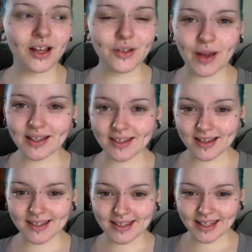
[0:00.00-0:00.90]
do
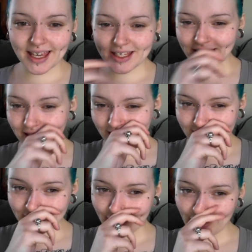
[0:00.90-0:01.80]
exercises in the
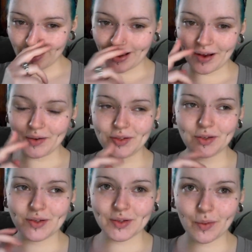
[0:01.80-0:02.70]
kitchen. So I'll
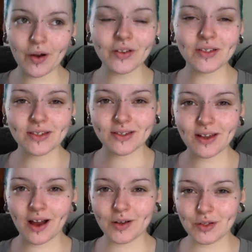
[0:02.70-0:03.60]
do squats,
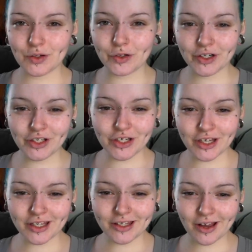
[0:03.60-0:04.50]
I'll do
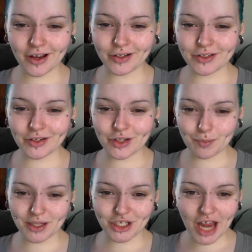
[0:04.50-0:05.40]
crunches, I'll do
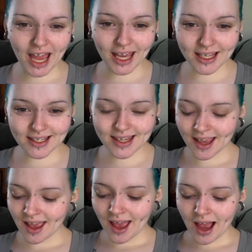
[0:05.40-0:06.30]
jumping jacks,
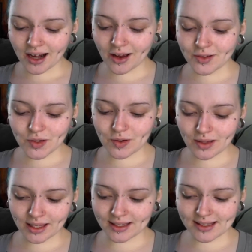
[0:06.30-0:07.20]
and I'll do
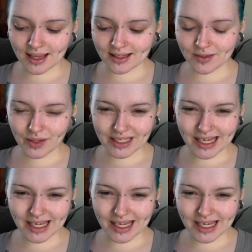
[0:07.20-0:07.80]
like sets of like